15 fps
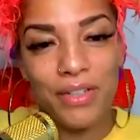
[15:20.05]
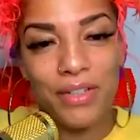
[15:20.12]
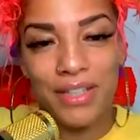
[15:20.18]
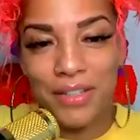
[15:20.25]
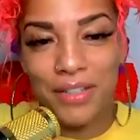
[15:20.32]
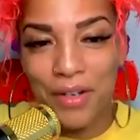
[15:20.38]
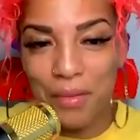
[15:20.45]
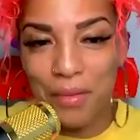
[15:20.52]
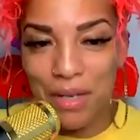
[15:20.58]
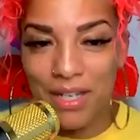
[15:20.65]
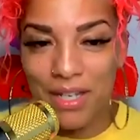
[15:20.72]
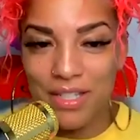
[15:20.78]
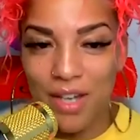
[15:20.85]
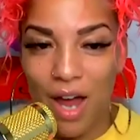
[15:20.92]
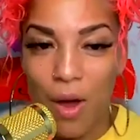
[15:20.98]
You know what I mean?
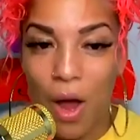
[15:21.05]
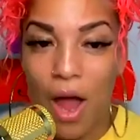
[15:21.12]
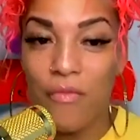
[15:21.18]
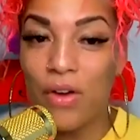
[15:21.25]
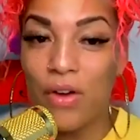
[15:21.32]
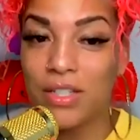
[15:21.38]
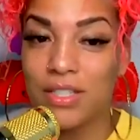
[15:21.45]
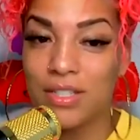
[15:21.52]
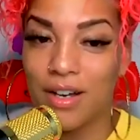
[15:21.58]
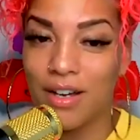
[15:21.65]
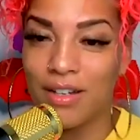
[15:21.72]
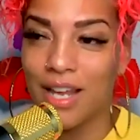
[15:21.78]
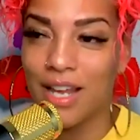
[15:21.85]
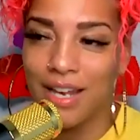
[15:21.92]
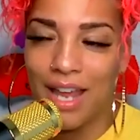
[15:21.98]
So I felt around
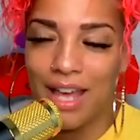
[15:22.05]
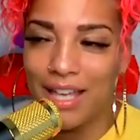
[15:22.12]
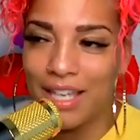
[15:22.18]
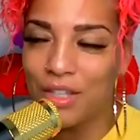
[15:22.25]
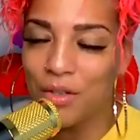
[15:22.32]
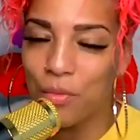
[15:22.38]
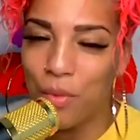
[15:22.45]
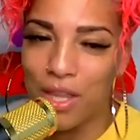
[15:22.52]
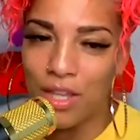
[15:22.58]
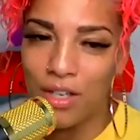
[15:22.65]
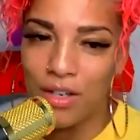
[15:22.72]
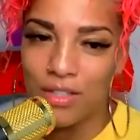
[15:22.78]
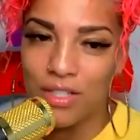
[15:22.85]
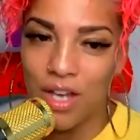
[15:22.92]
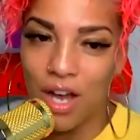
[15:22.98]
that. Like either way, they're
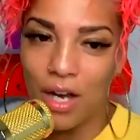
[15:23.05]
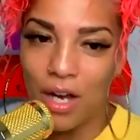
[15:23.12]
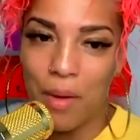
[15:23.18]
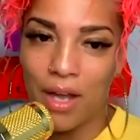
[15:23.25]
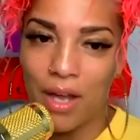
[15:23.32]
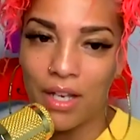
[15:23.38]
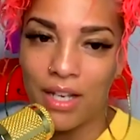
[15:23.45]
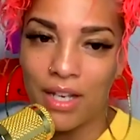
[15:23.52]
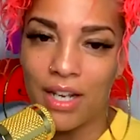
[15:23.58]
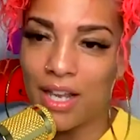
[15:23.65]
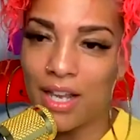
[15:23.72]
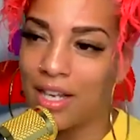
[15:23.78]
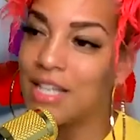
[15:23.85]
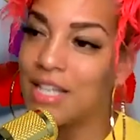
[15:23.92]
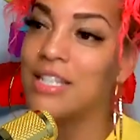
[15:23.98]
gonna talk about
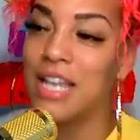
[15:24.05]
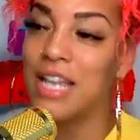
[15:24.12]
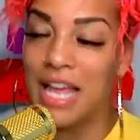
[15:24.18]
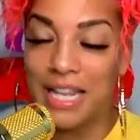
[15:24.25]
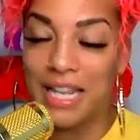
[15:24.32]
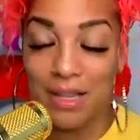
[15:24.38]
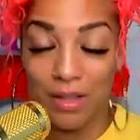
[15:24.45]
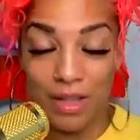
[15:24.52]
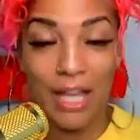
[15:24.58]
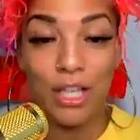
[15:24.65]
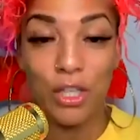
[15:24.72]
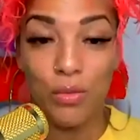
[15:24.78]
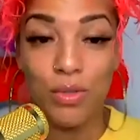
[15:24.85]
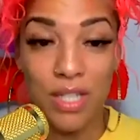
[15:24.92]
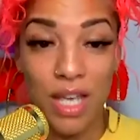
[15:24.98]
it. And like
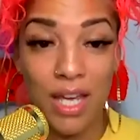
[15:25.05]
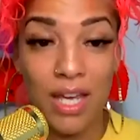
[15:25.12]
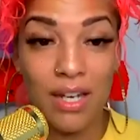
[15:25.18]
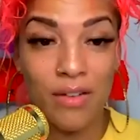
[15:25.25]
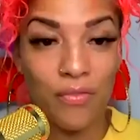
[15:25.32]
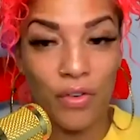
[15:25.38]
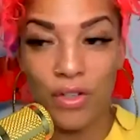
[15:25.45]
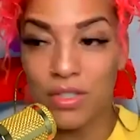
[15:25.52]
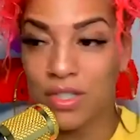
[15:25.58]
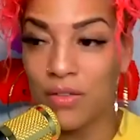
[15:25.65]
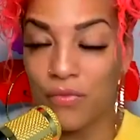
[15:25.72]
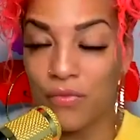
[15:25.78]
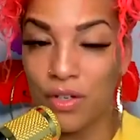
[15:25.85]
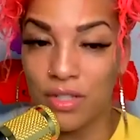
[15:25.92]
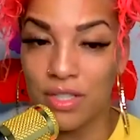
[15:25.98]
you said, first thing
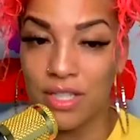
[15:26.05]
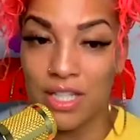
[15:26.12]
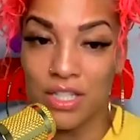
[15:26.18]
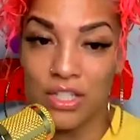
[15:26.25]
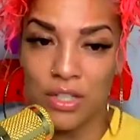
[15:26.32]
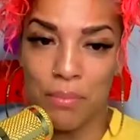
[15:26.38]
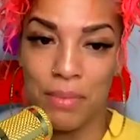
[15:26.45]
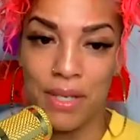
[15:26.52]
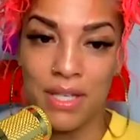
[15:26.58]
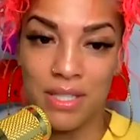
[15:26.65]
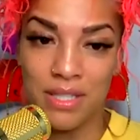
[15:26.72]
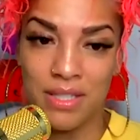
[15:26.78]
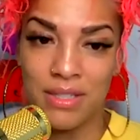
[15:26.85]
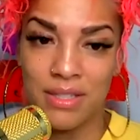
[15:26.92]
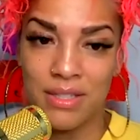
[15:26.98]
first is your
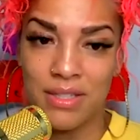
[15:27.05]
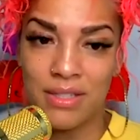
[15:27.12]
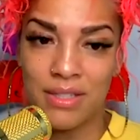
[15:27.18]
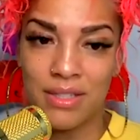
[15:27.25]
business.